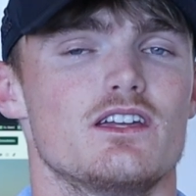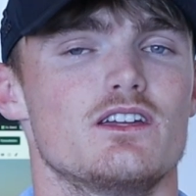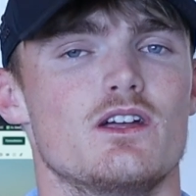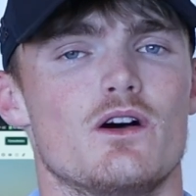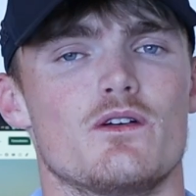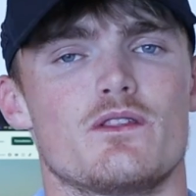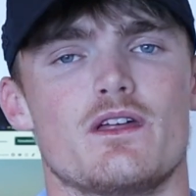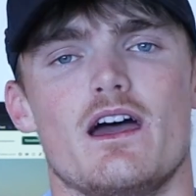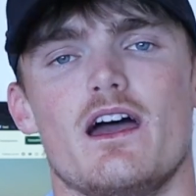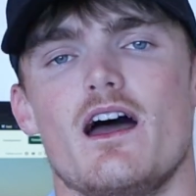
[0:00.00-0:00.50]

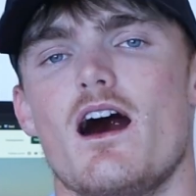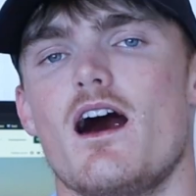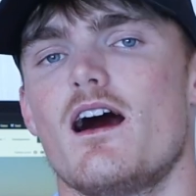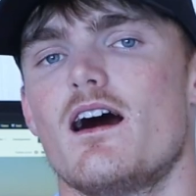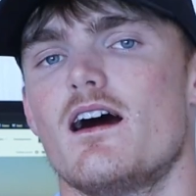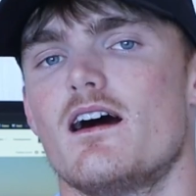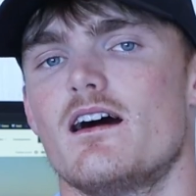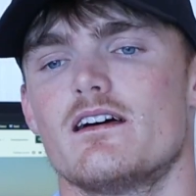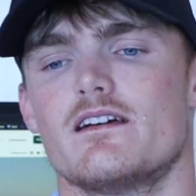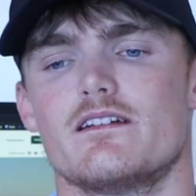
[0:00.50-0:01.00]
there
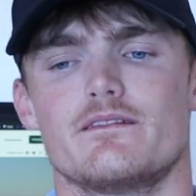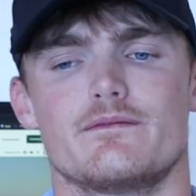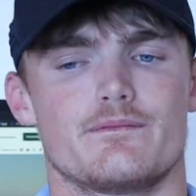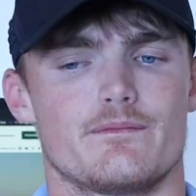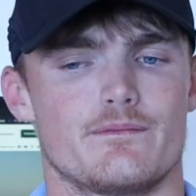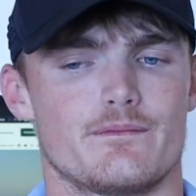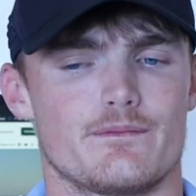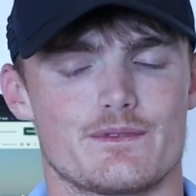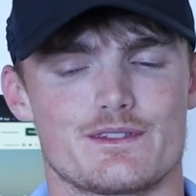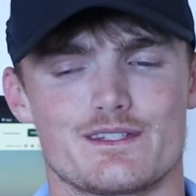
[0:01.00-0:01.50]
are
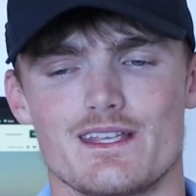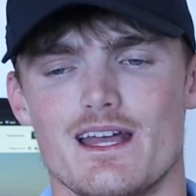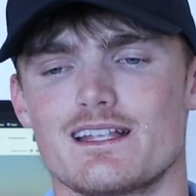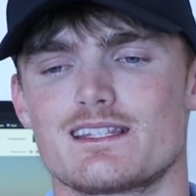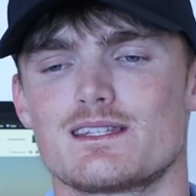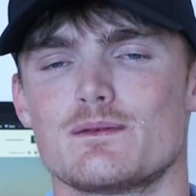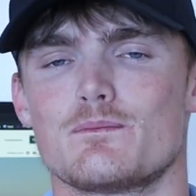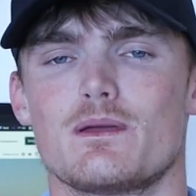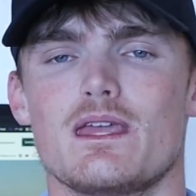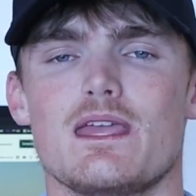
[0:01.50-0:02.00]

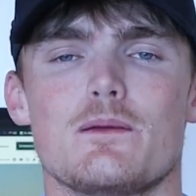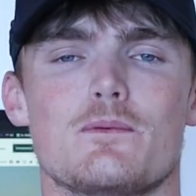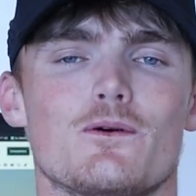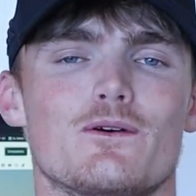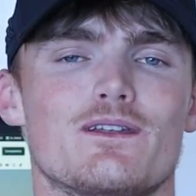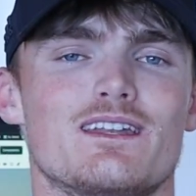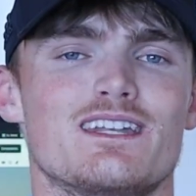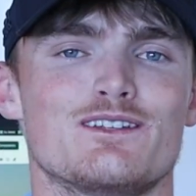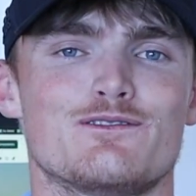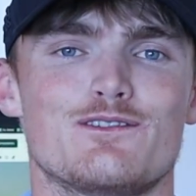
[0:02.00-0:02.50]
certain
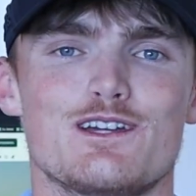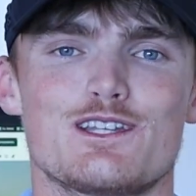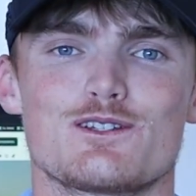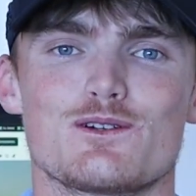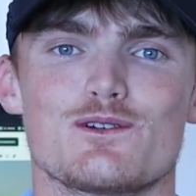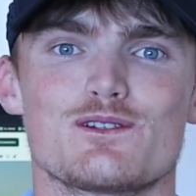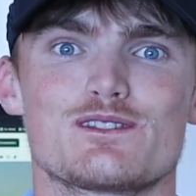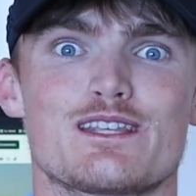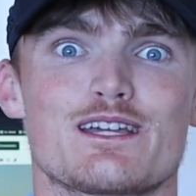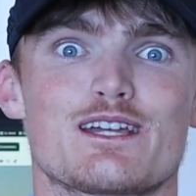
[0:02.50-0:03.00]
people and
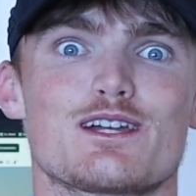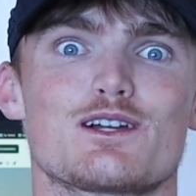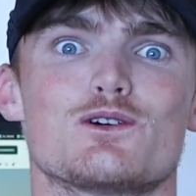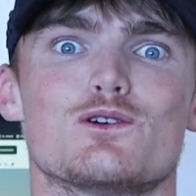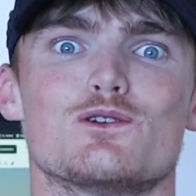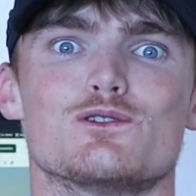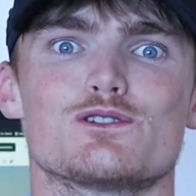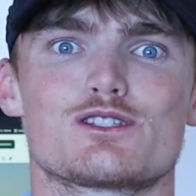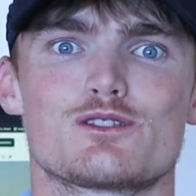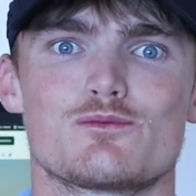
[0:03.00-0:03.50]
individuals that can
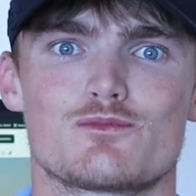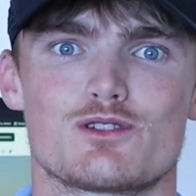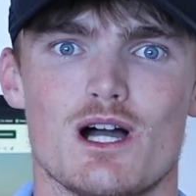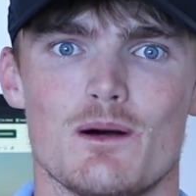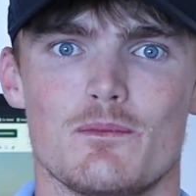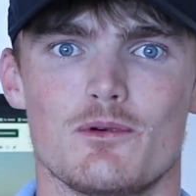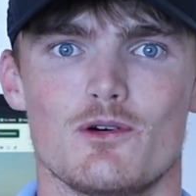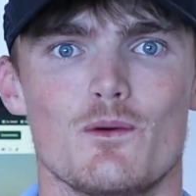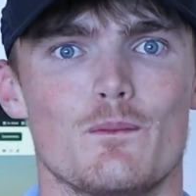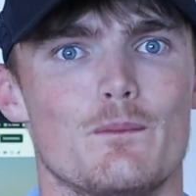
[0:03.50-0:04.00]
cause some
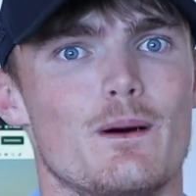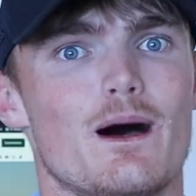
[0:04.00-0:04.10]
trouble.